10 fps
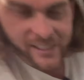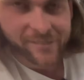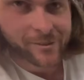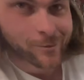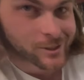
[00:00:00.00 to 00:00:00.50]
if
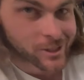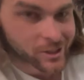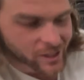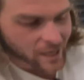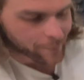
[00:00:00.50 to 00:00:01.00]
it was good or
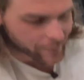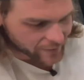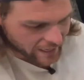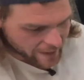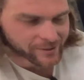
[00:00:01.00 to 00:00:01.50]
not. But the
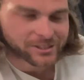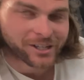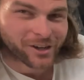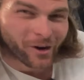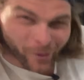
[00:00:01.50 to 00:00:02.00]
Amazon
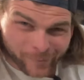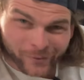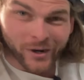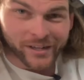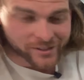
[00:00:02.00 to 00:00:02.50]

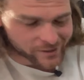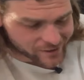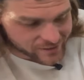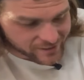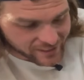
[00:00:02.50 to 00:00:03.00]
carburetor
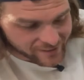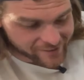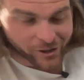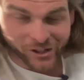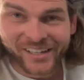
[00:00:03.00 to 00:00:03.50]
did
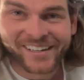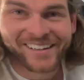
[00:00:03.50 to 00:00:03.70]
good.